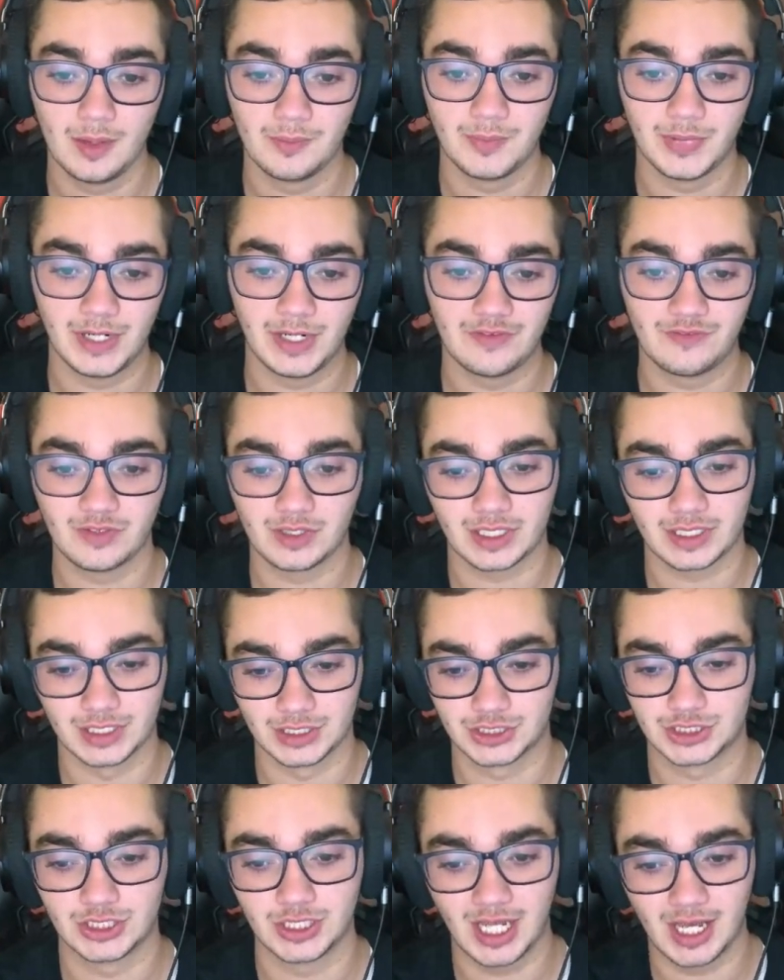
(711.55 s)
but I feel like it
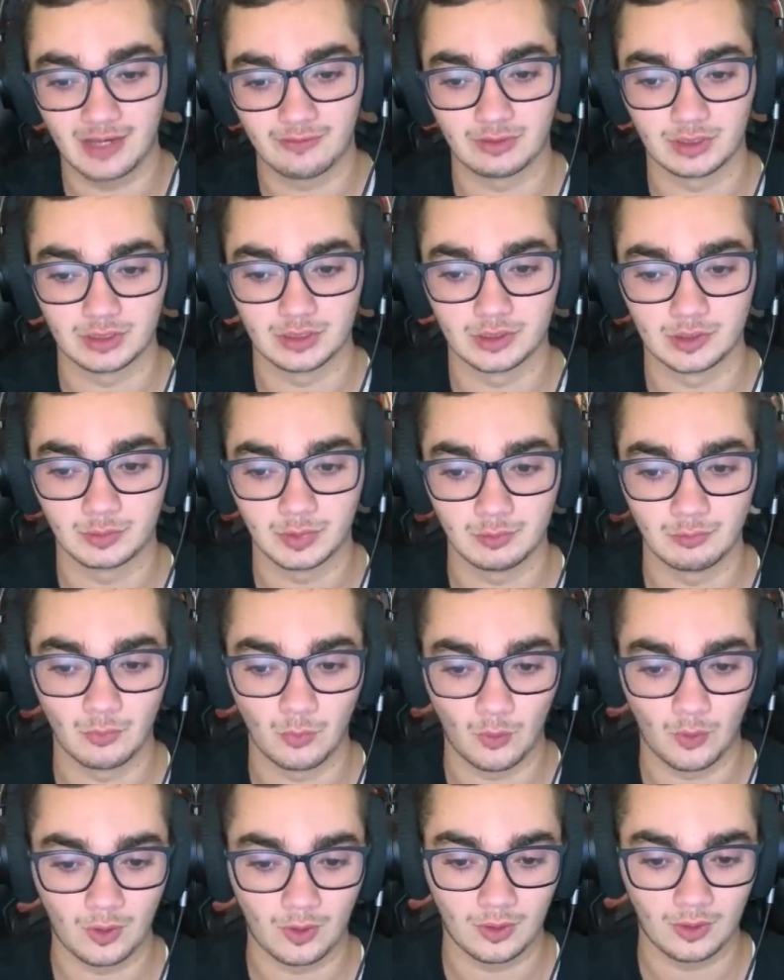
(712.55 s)
should have a little bit
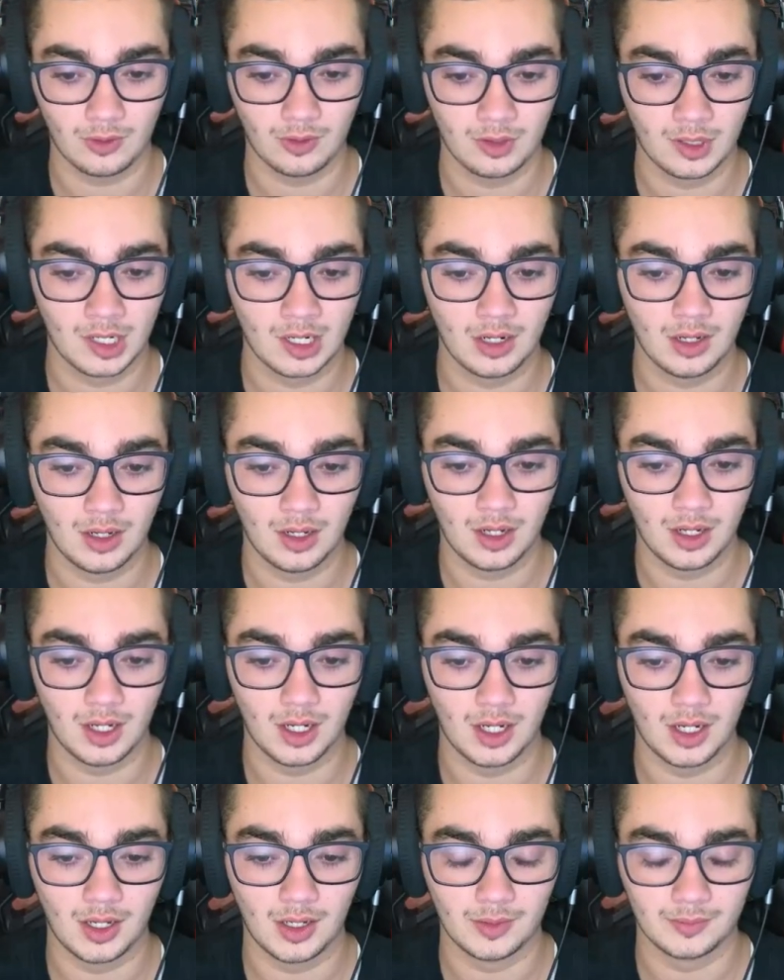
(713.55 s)
more
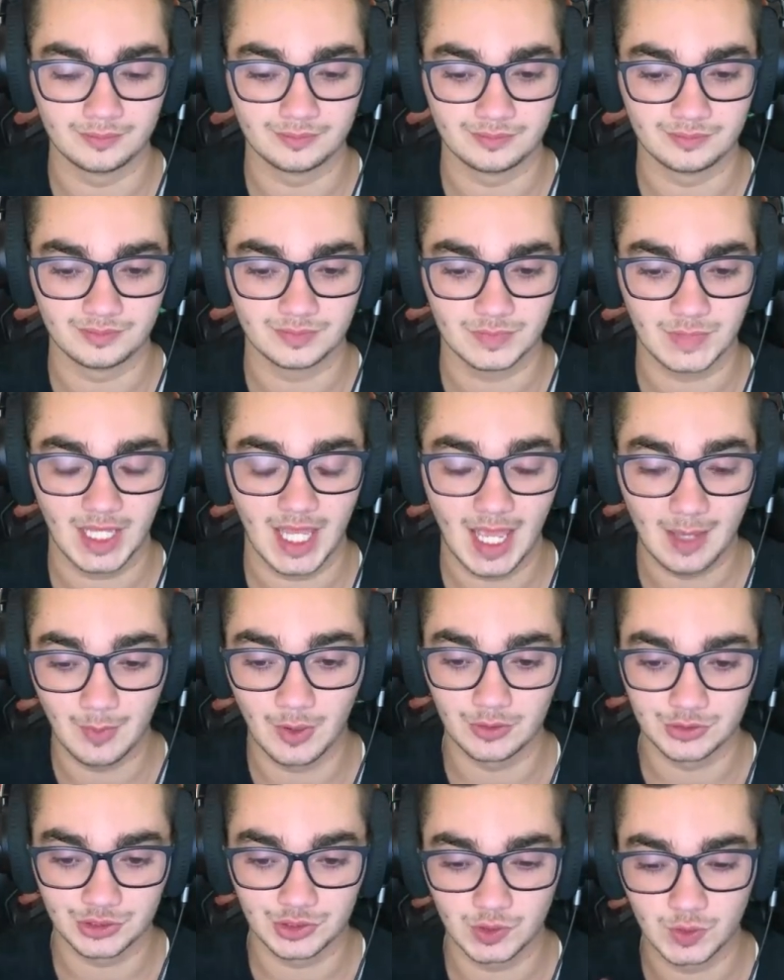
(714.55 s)
ammo
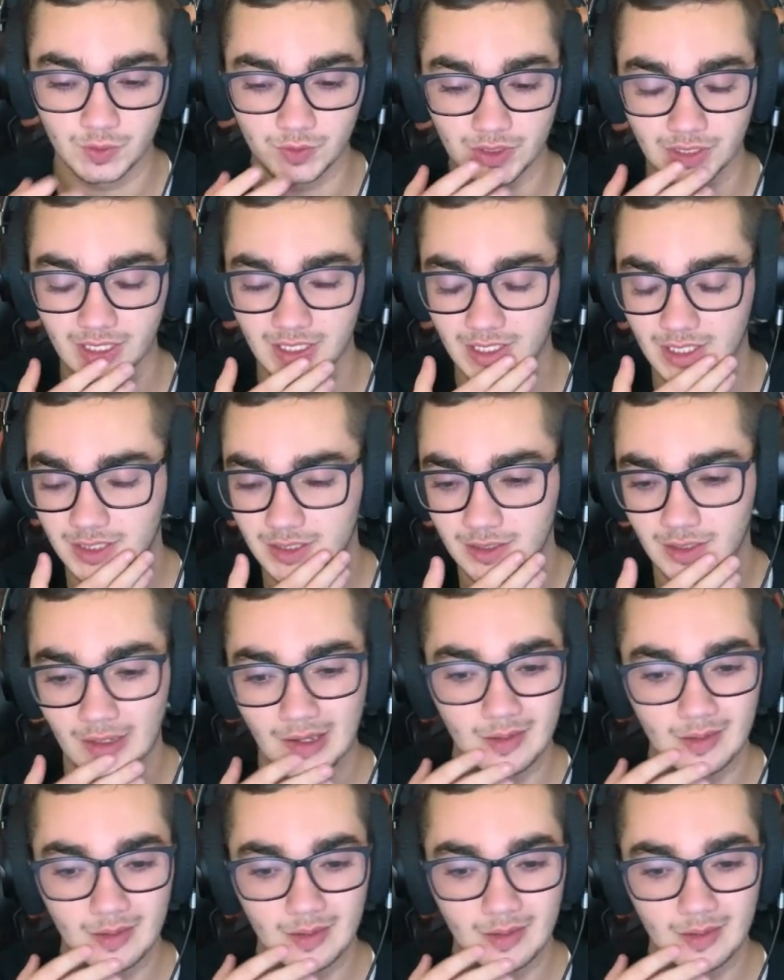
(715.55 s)
to the gun,